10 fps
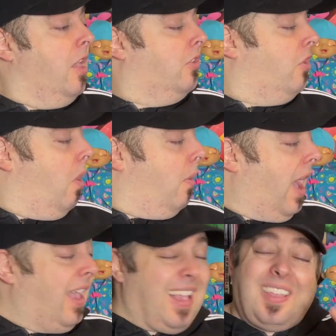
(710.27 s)
So
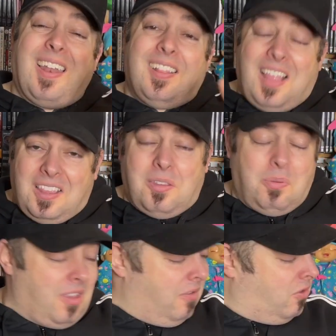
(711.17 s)
I, I started collecting some
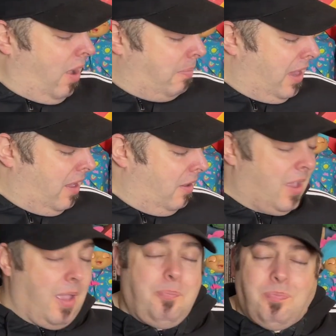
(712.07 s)
stuff. So I'm like,
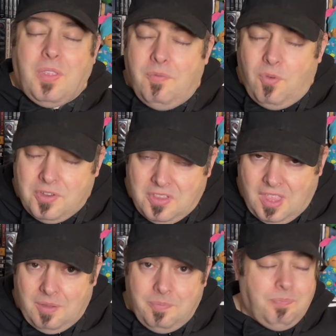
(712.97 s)
okay, first
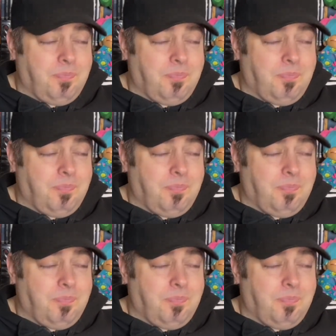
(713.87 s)
thing,